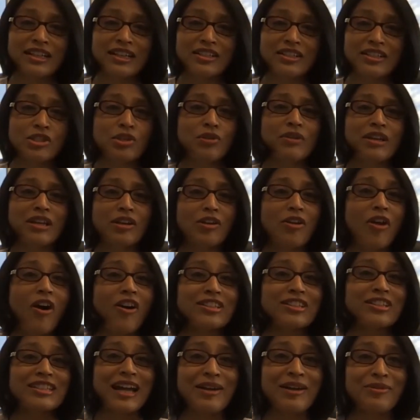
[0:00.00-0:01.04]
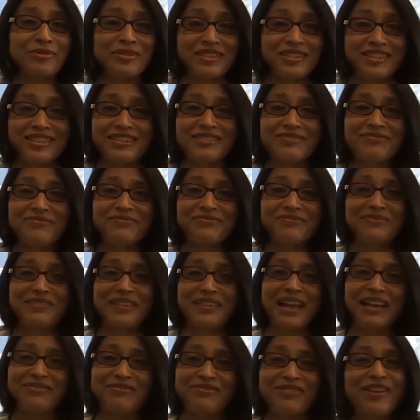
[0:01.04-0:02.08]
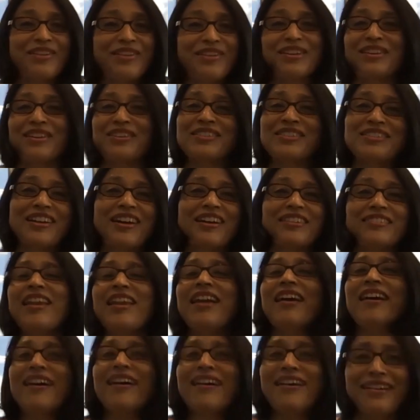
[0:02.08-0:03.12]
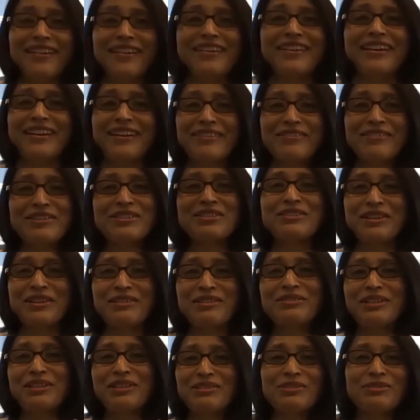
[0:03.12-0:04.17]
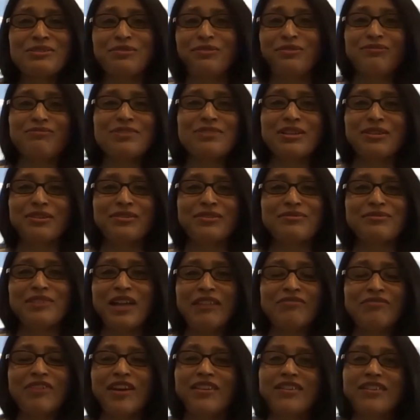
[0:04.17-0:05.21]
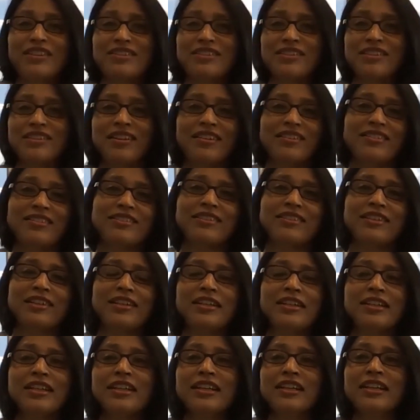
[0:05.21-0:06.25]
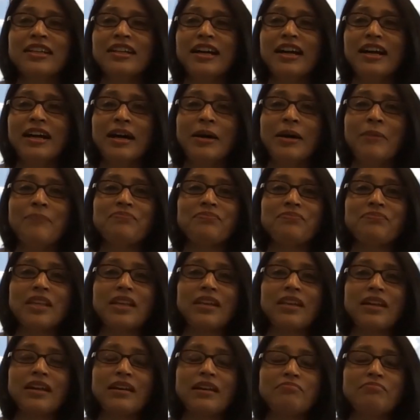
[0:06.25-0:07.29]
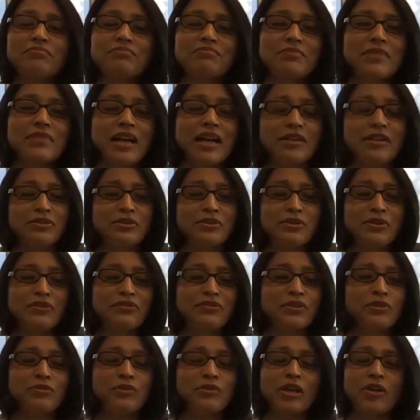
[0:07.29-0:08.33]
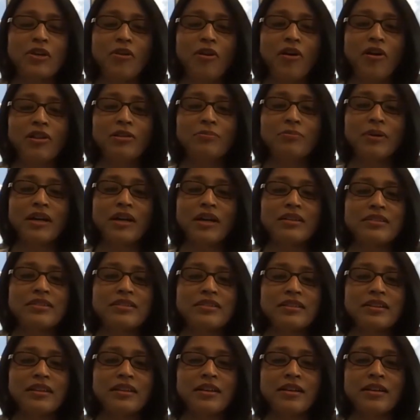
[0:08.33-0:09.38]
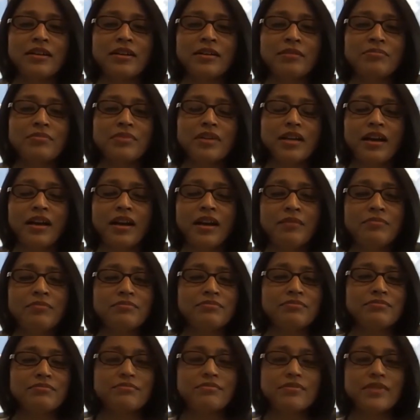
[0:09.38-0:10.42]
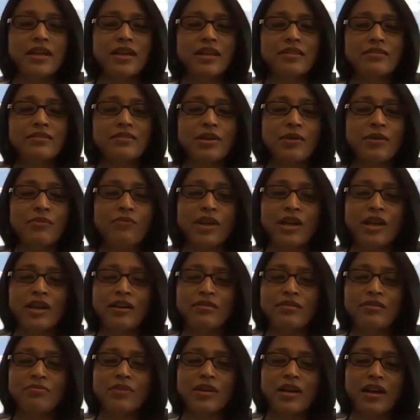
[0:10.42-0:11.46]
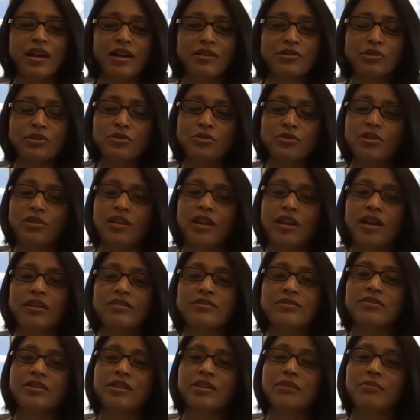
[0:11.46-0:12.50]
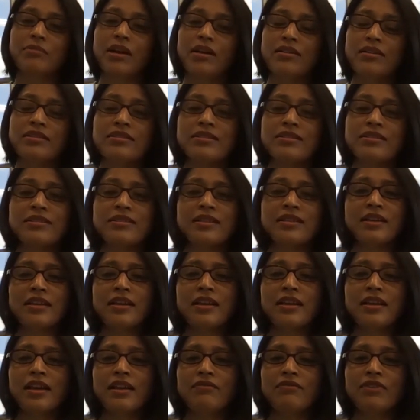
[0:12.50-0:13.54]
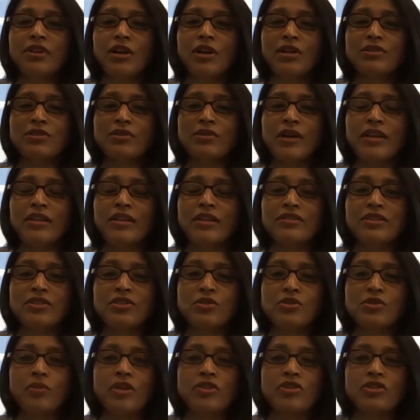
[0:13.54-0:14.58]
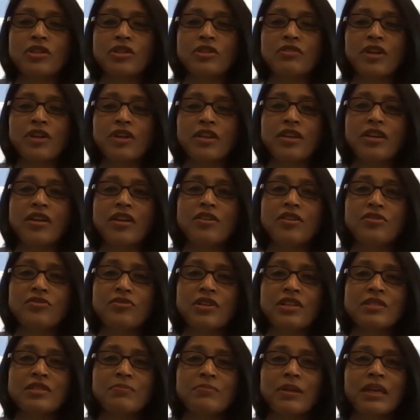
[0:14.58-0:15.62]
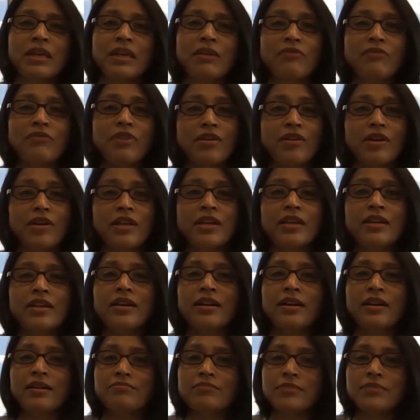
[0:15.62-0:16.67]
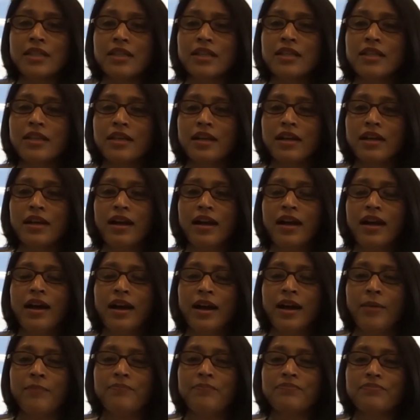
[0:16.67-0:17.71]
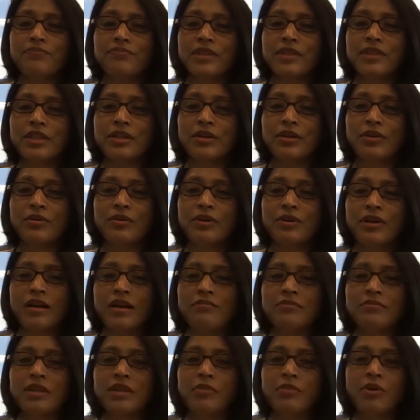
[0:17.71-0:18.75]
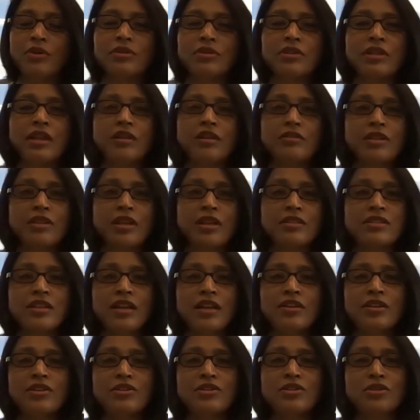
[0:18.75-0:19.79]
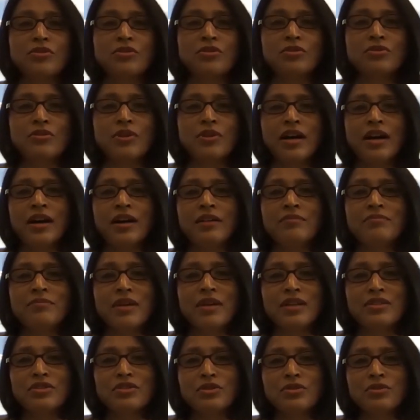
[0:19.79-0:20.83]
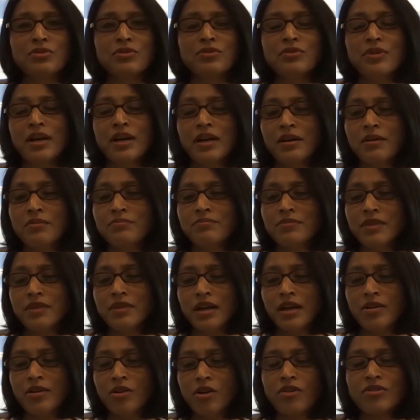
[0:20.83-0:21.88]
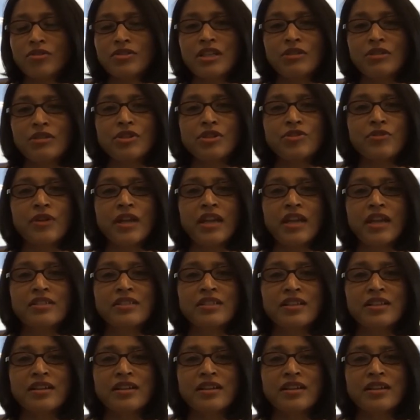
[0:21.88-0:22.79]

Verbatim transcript: during lockdowns at wow. various yeah yeah, I was uh, through, you know, at various sites. Um, uh, I know if you recall, but uh, um, uh, somewhere uh, through the last three months, we also had a situation where the countries became very, um, um you know, um, they want they, they started to uh, to um, lock down the trade